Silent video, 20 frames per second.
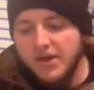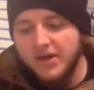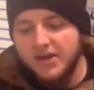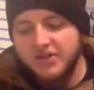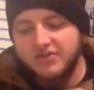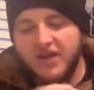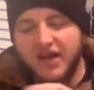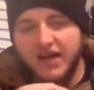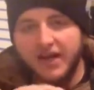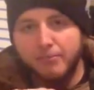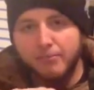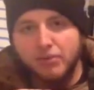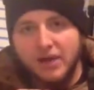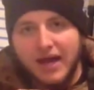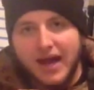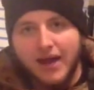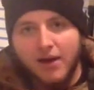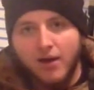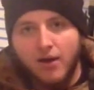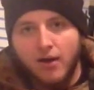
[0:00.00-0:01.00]
It's got a
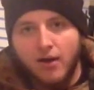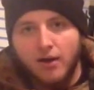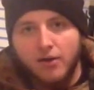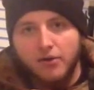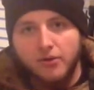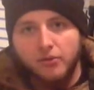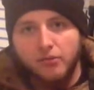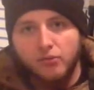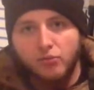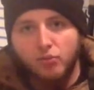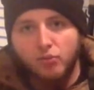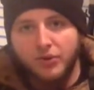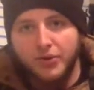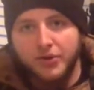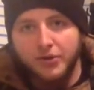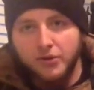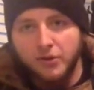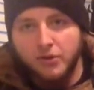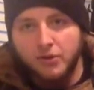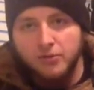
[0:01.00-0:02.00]
Black Hawk
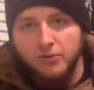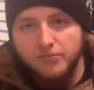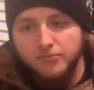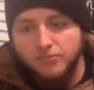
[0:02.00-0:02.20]
rear